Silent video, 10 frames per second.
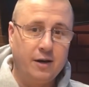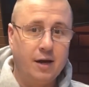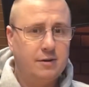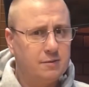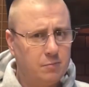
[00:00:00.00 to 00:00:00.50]

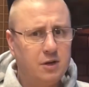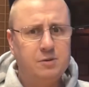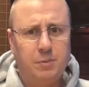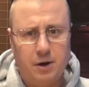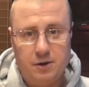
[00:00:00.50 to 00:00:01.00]
that's
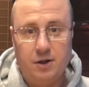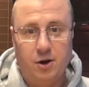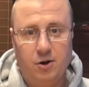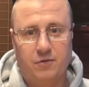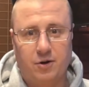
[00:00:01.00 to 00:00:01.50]
much better than
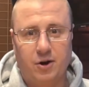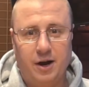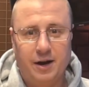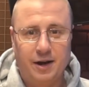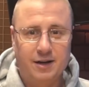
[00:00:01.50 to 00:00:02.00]

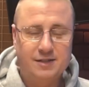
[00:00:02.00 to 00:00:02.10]
overgrading it.